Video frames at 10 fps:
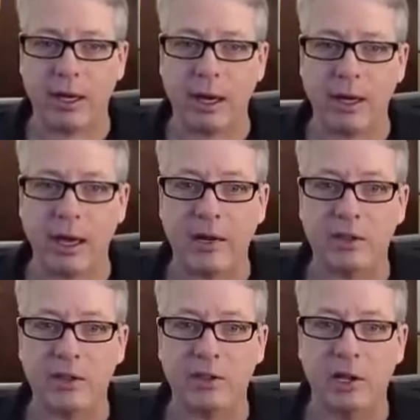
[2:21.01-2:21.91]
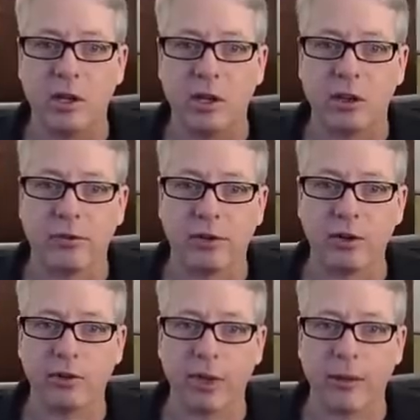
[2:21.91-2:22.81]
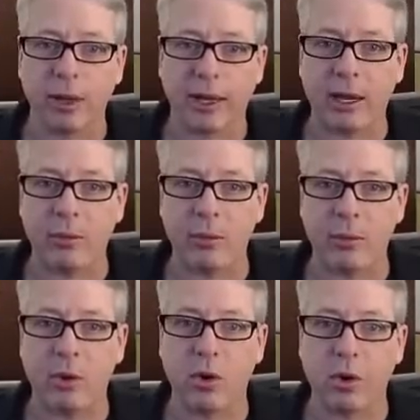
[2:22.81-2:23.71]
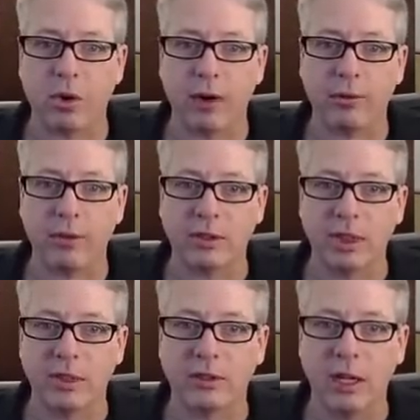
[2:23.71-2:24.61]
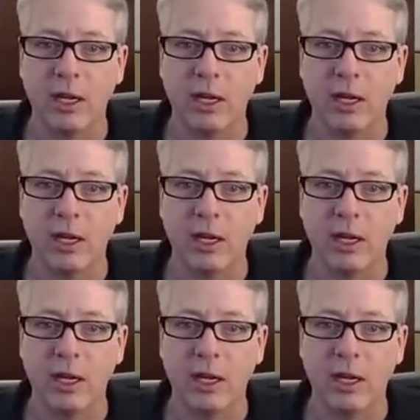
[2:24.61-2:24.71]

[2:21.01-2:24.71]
and not just their first name like Henry Moore or Henry Sluss,